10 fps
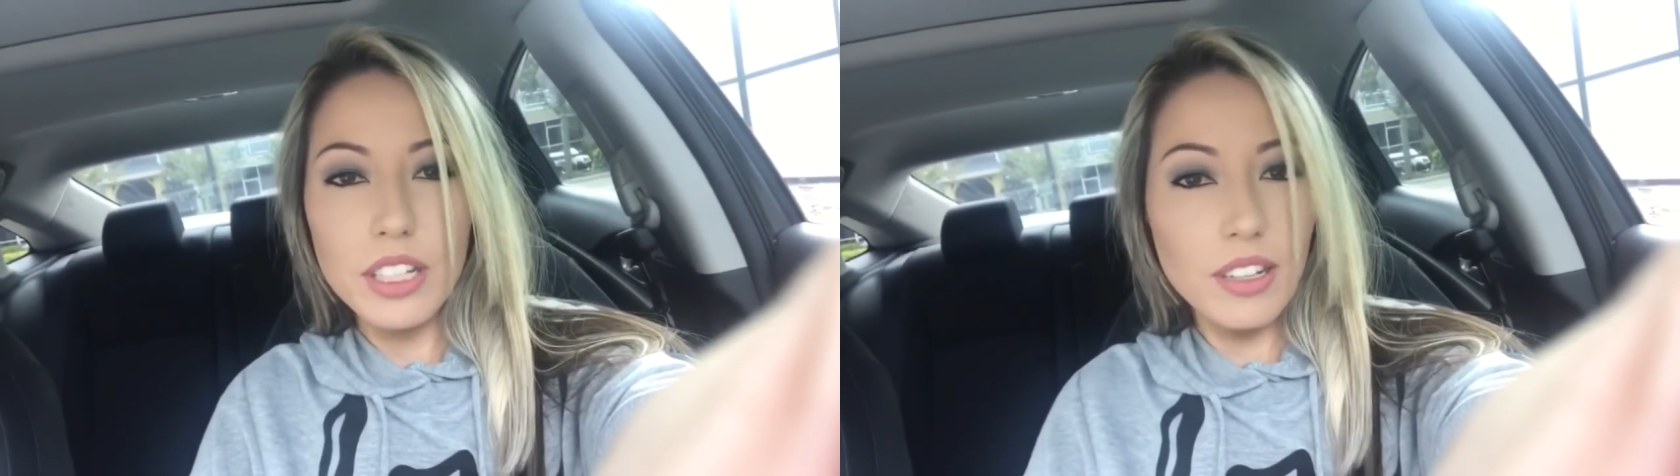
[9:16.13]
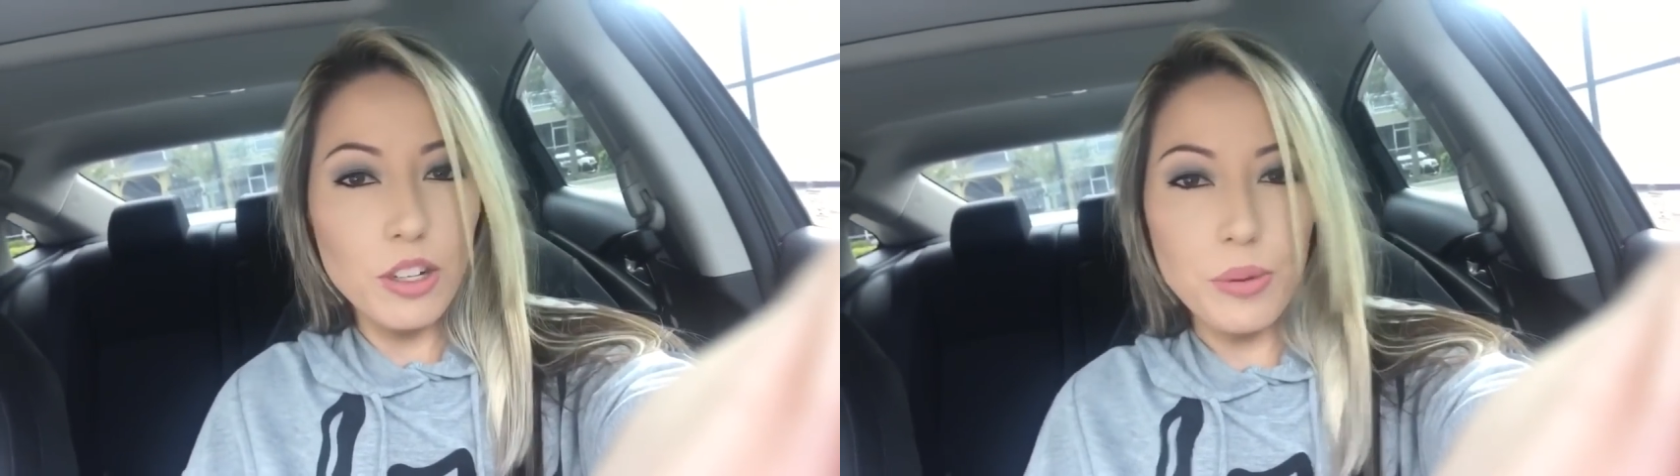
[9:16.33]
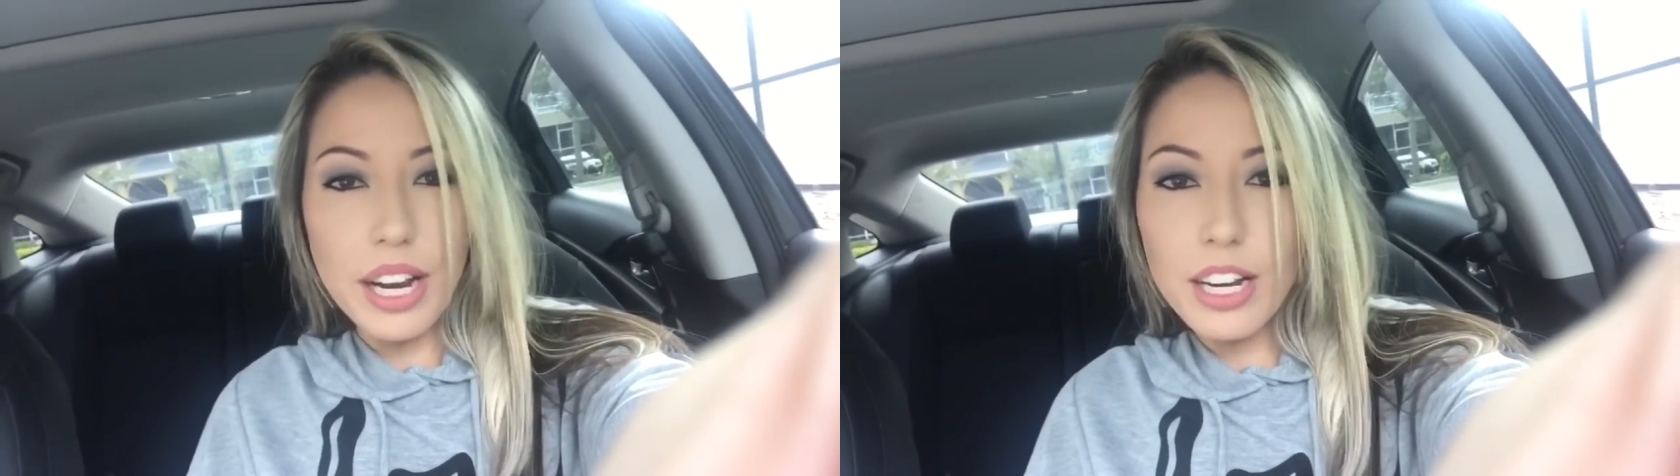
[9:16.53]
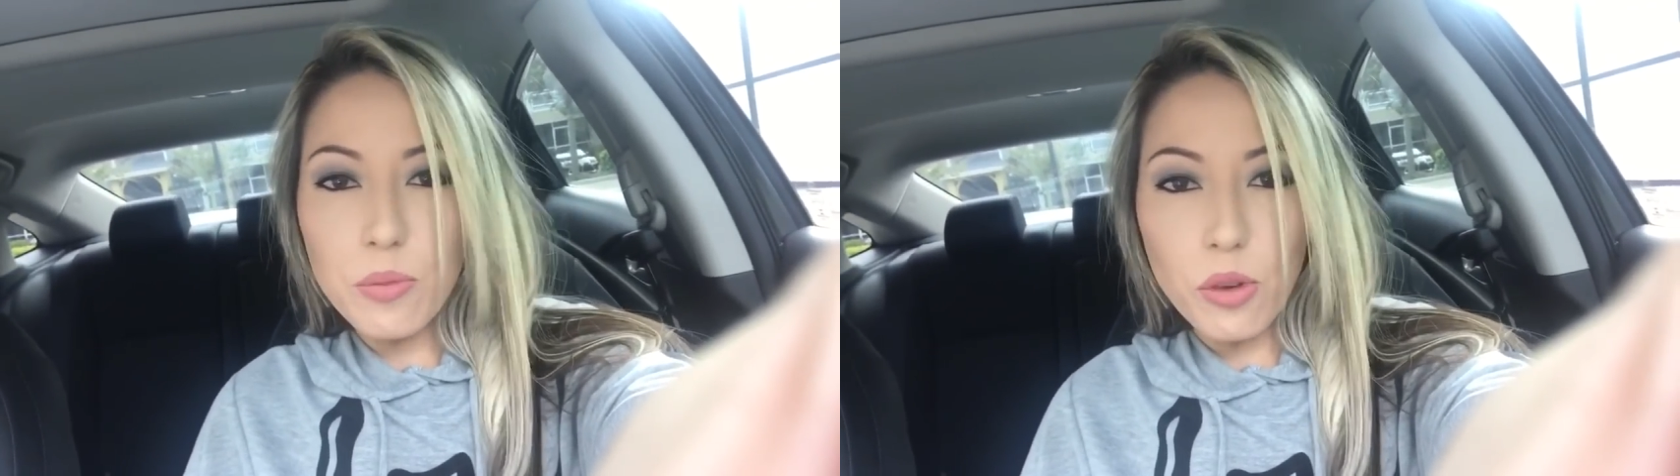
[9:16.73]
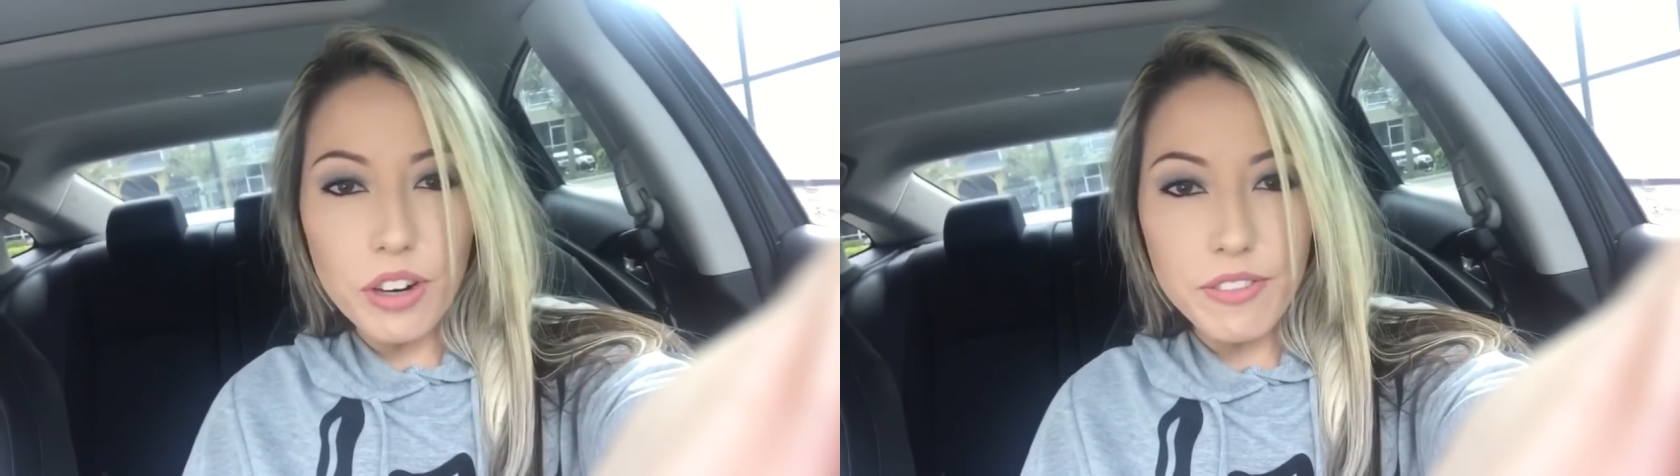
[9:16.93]

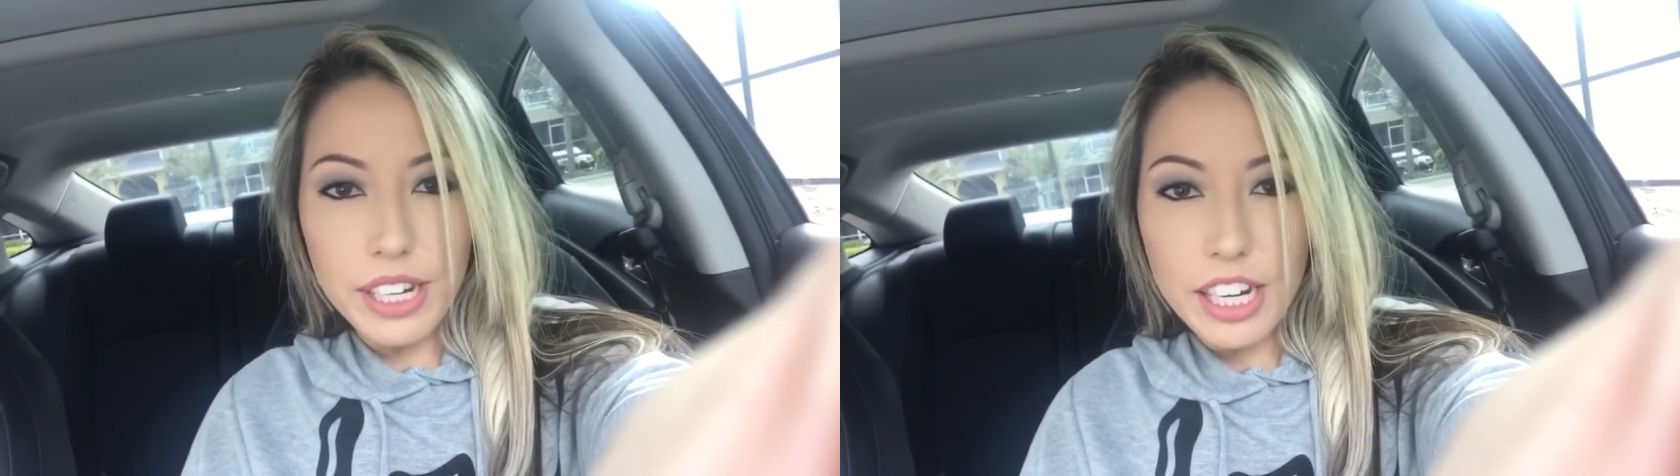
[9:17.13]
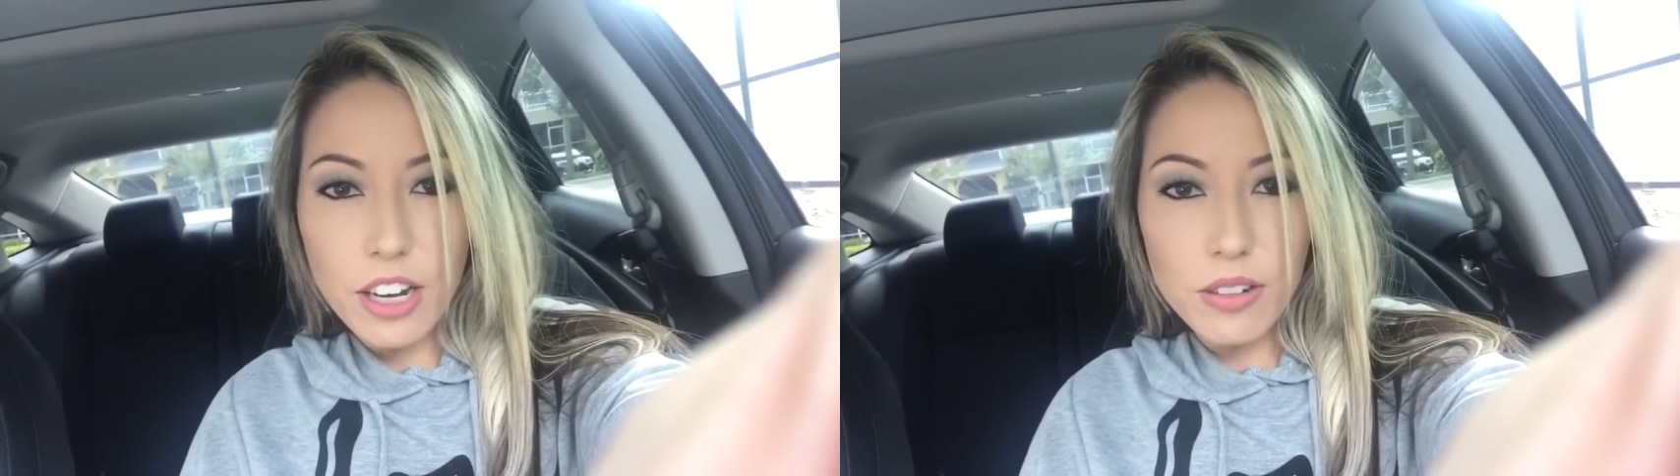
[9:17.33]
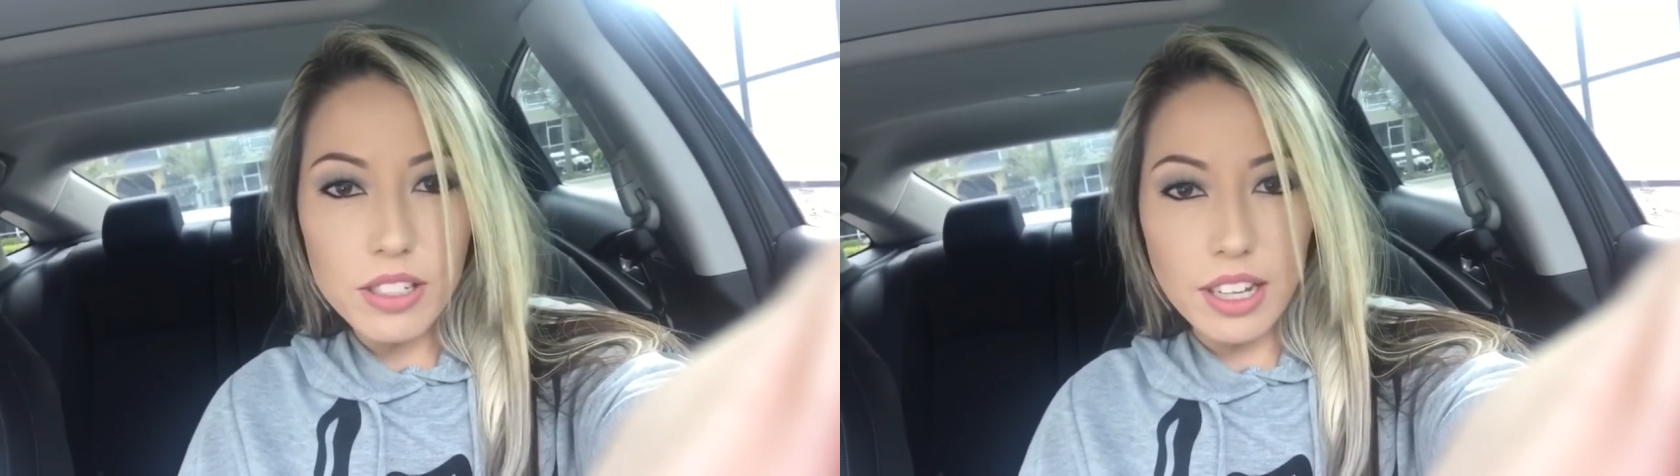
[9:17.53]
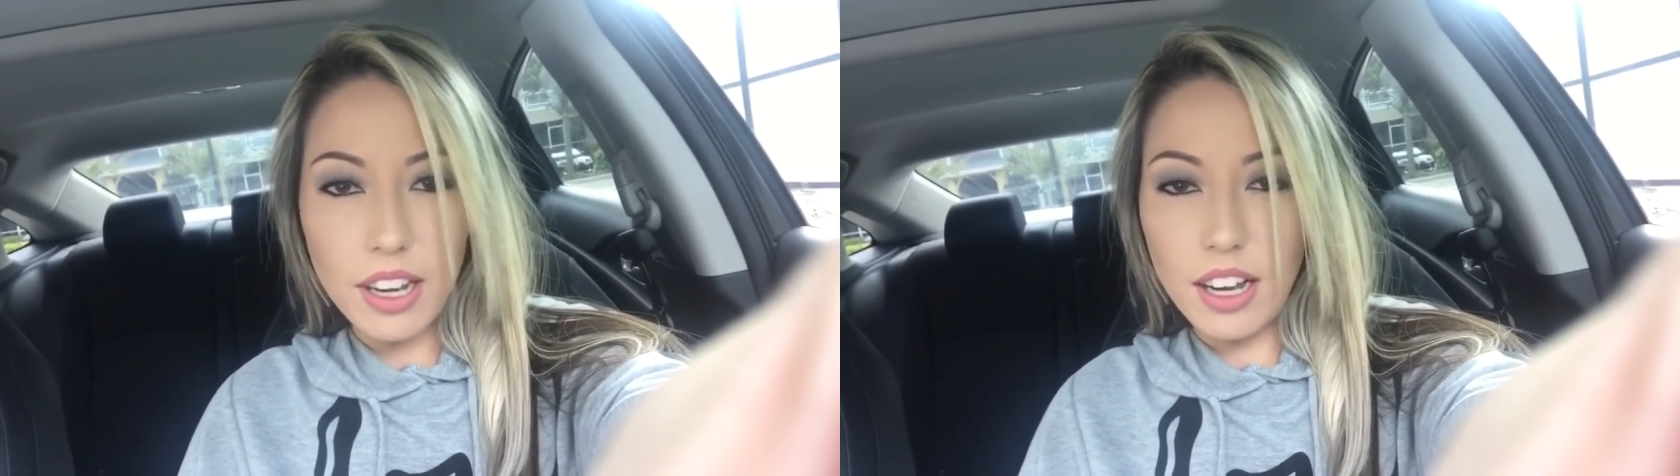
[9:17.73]
creating more videos,